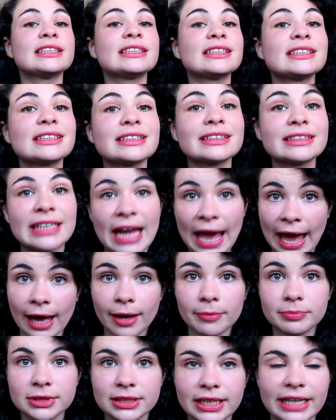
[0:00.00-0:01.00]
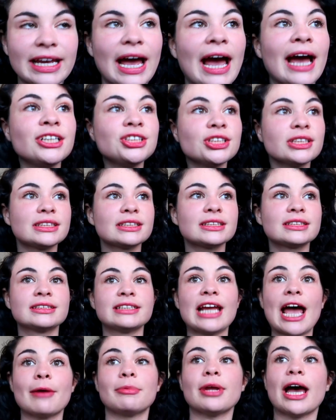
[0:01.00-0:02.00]
snapped. Like, I just
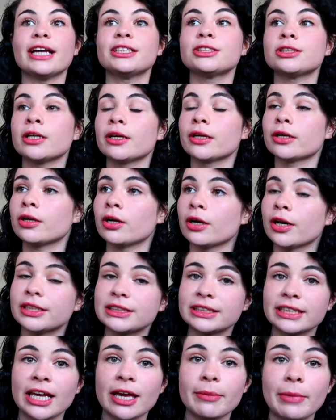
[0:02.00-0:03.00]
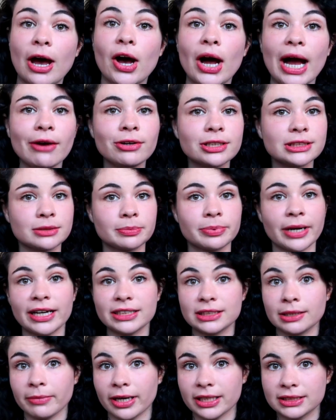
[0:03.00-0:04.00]
snapped. I started cursing him out. I was
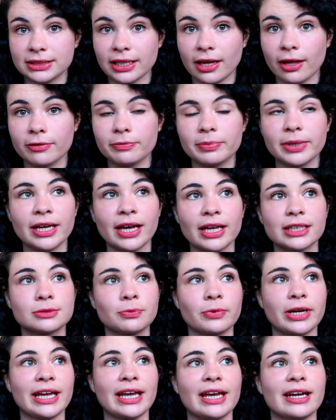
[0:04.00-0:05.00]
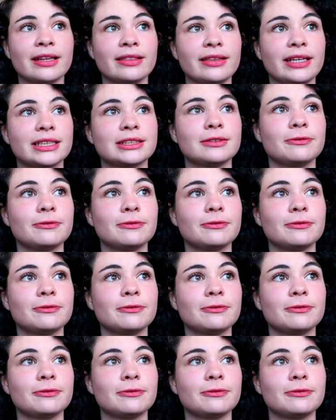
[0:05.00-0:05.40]
surprising myself, because when I get in these